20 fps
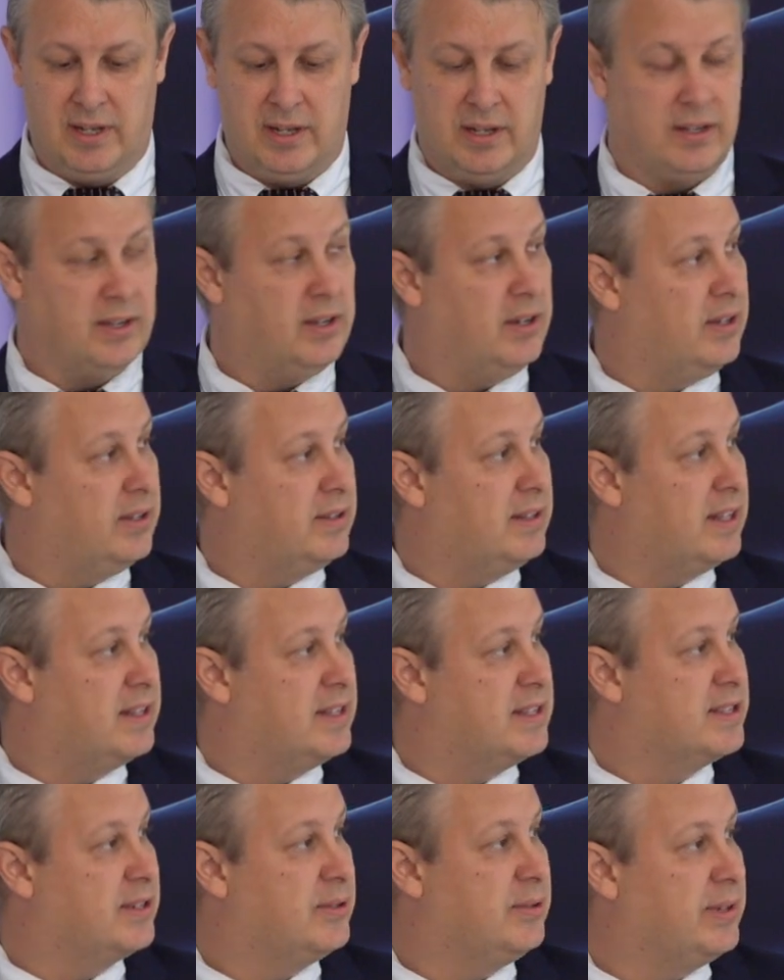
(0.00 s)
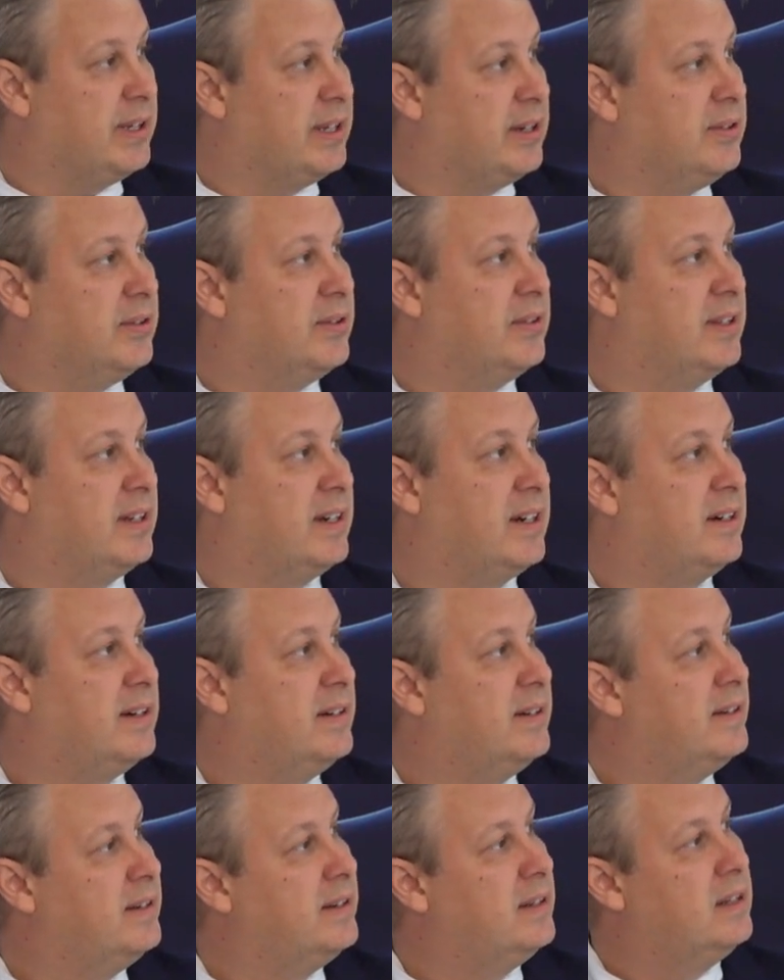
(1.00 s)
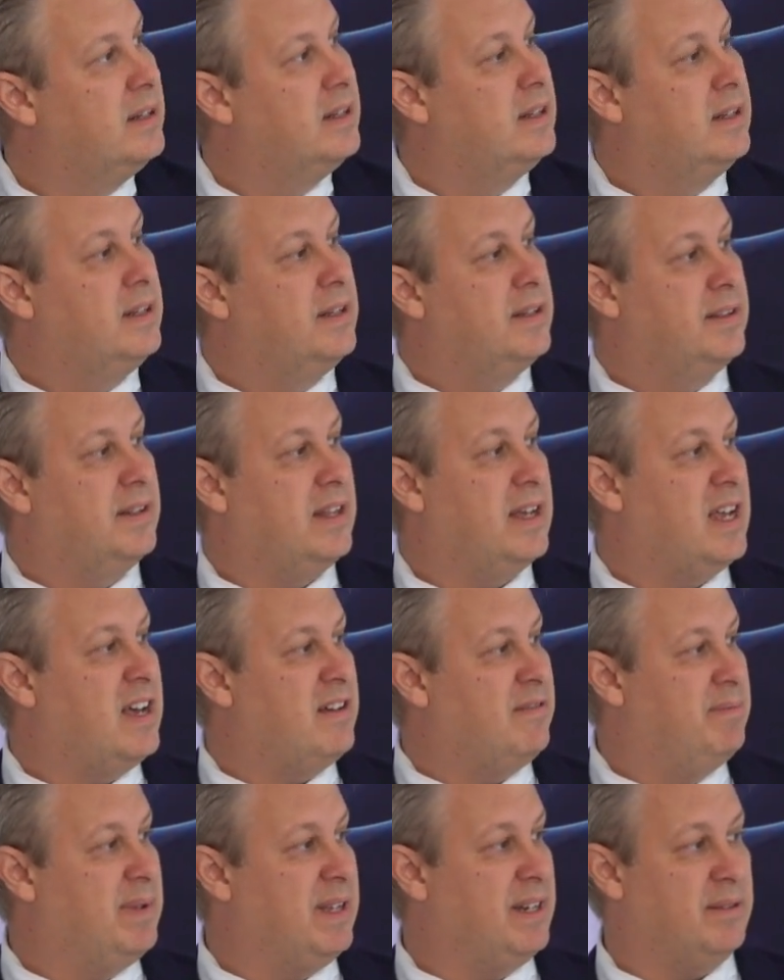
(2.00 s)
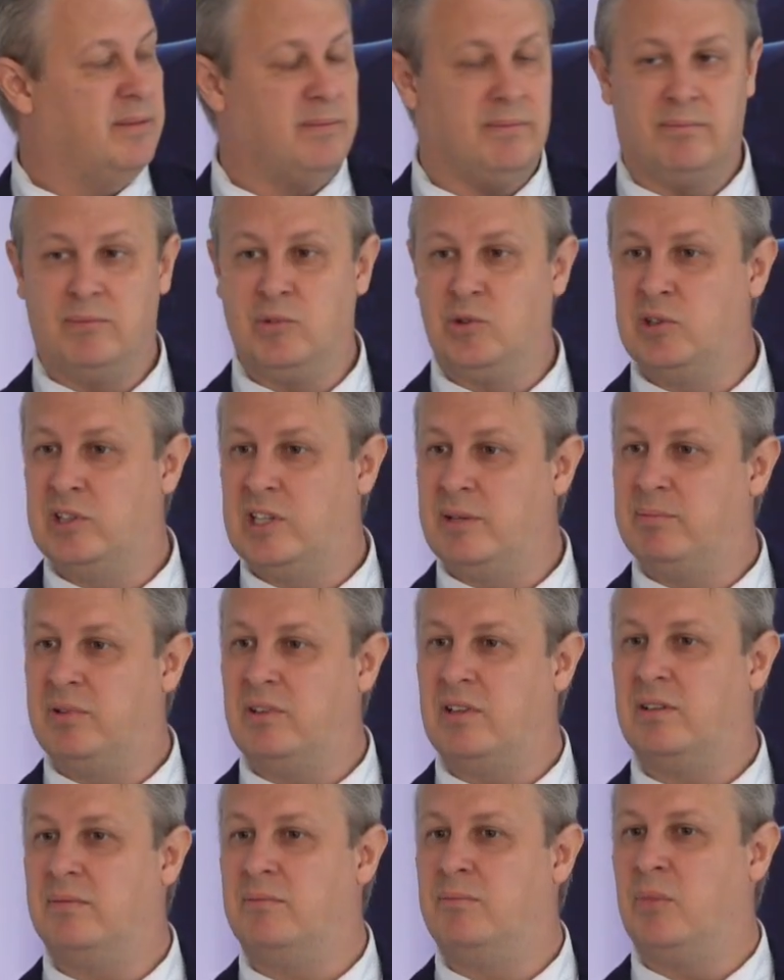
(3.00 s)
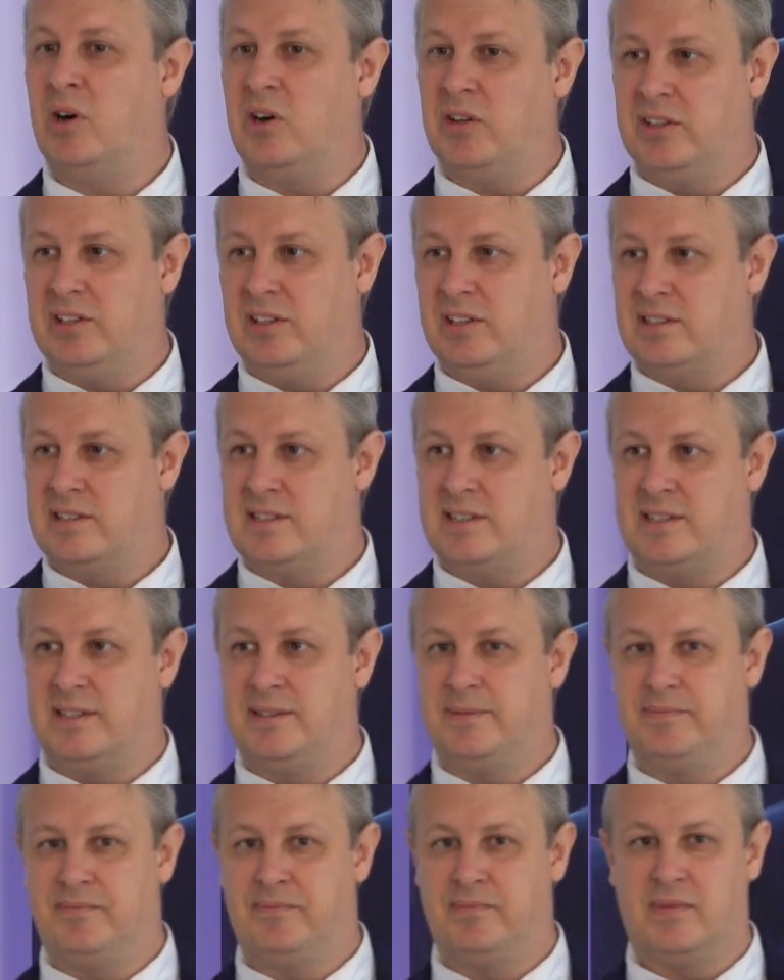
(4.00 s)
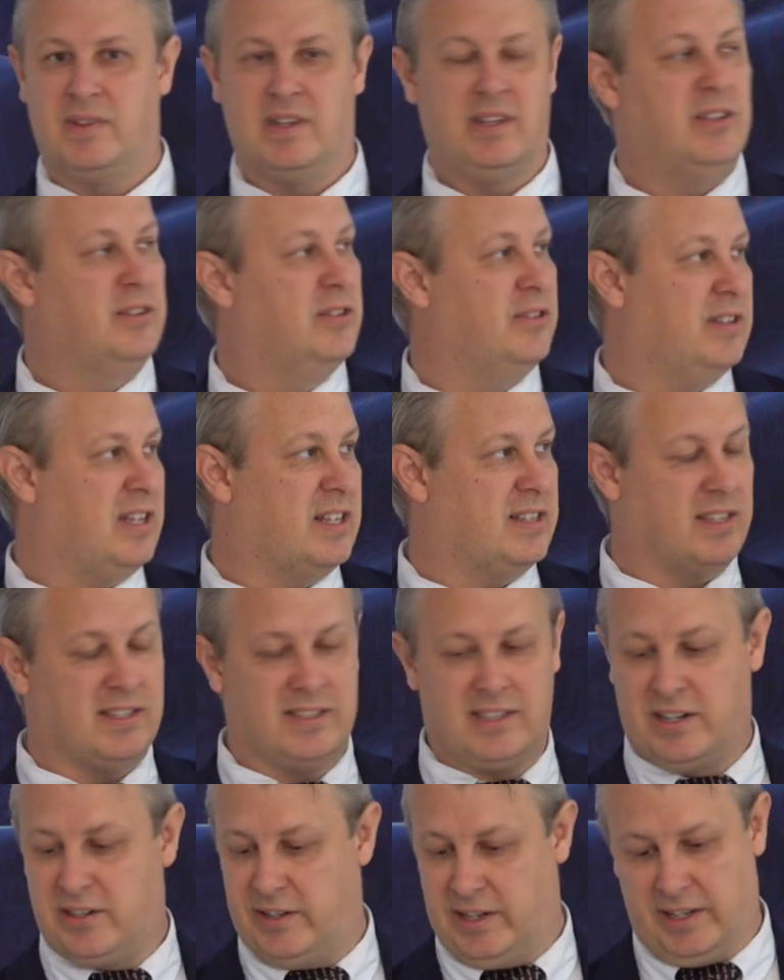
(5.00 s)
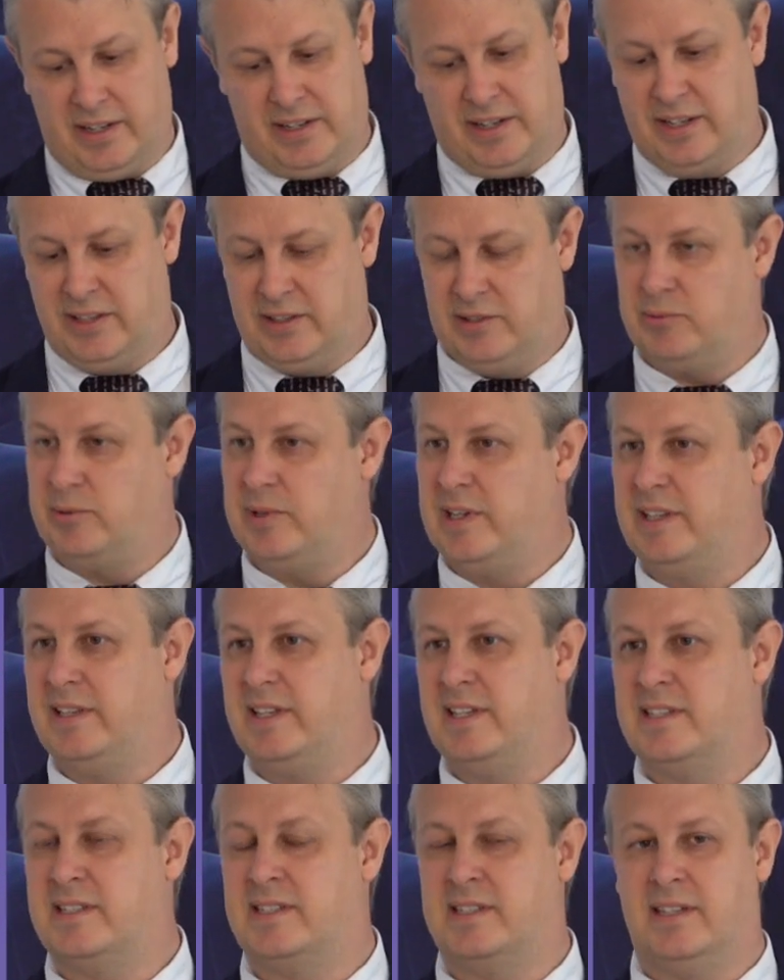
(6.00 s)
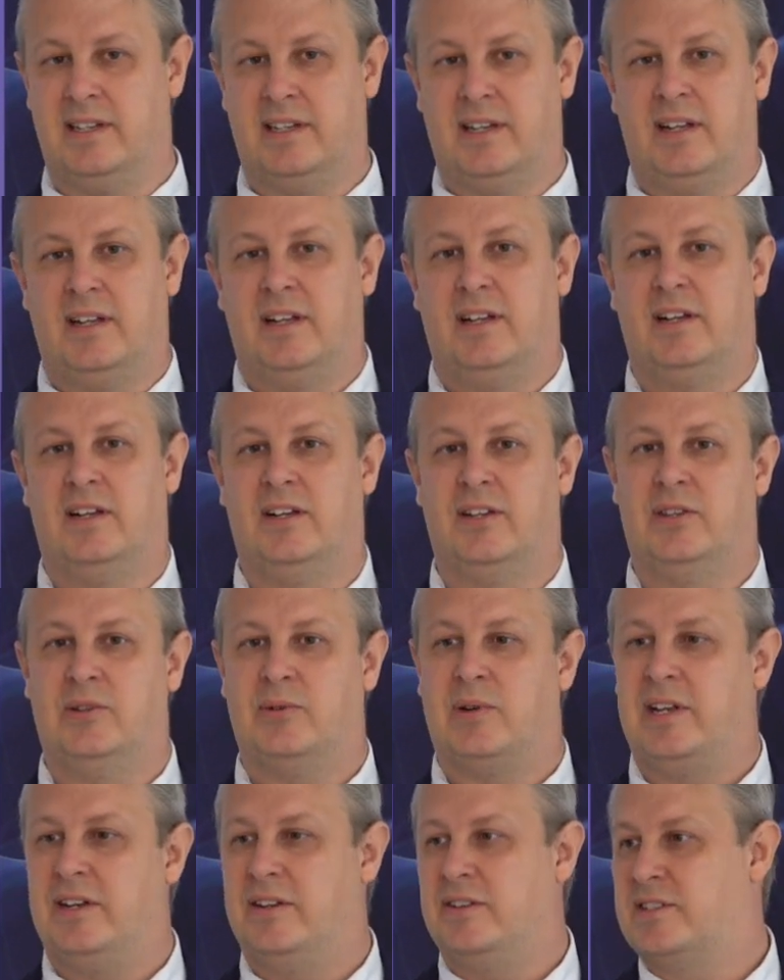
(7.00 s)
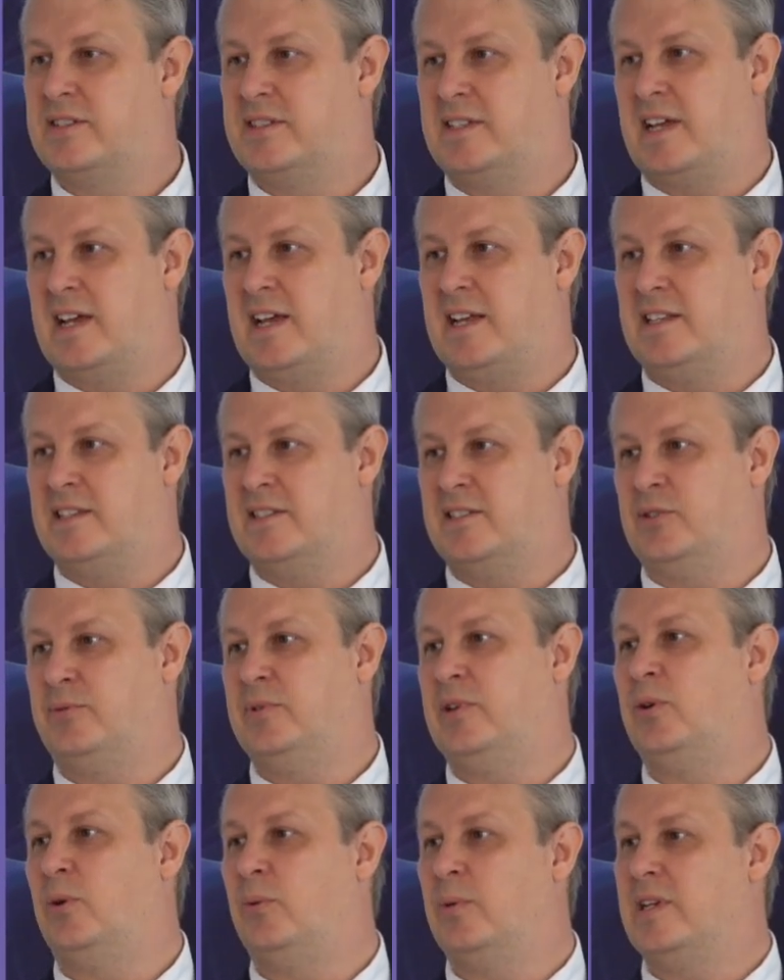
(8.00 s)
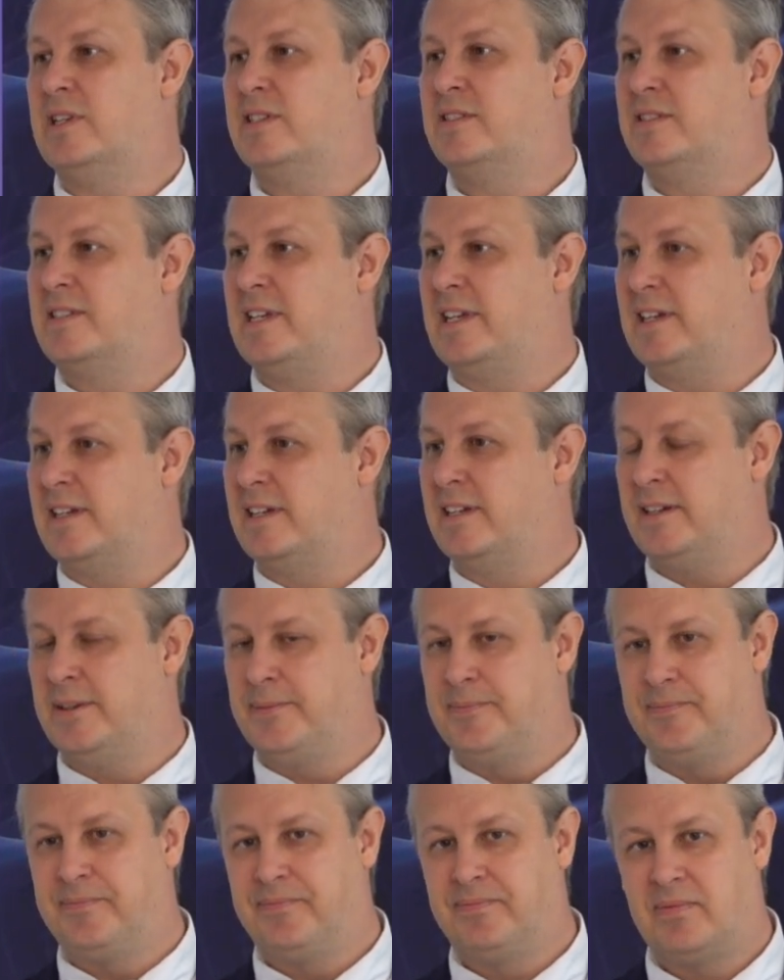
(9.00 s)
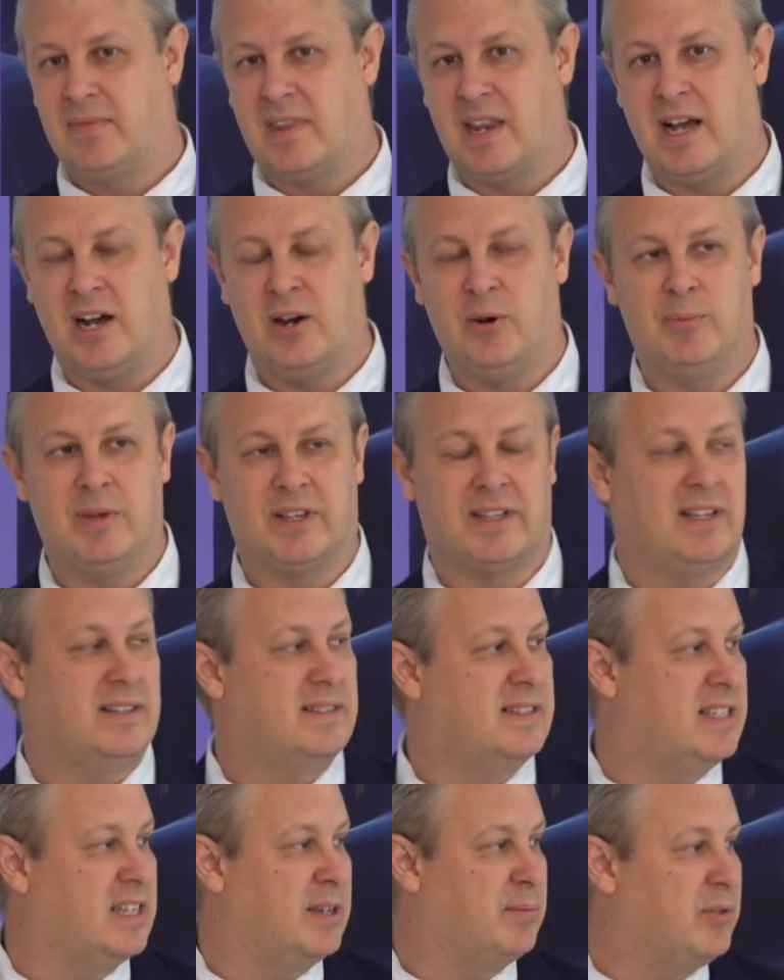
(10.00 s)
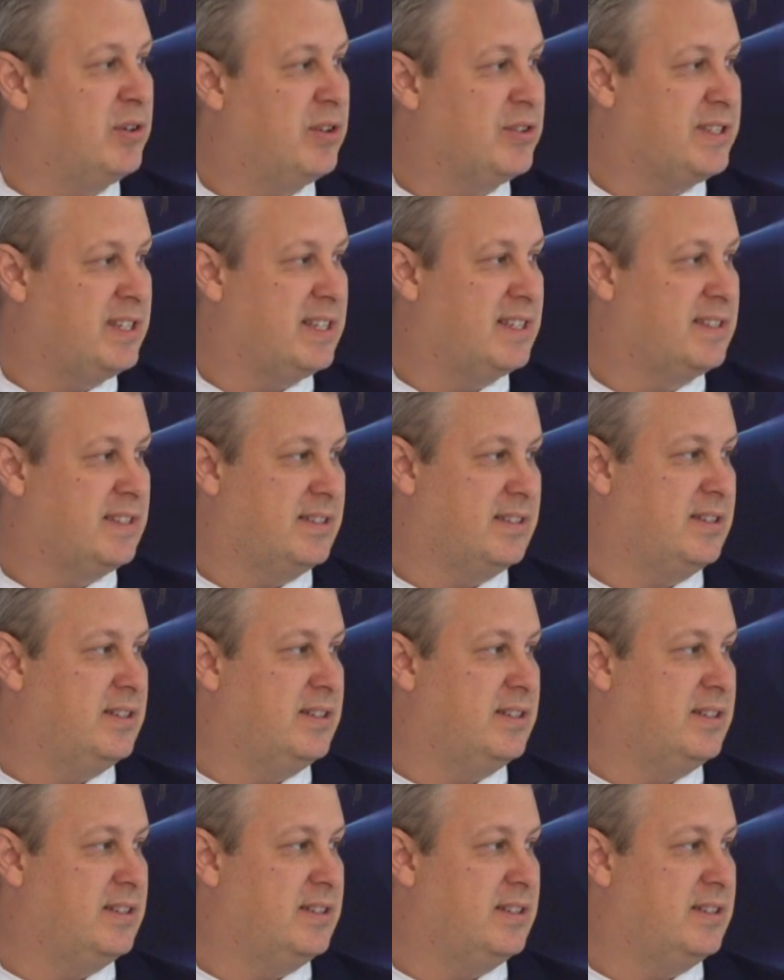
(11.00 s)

that is going on there. There have been multiple models. You don't necessarily need to read this to understand, so we always think how metastatic process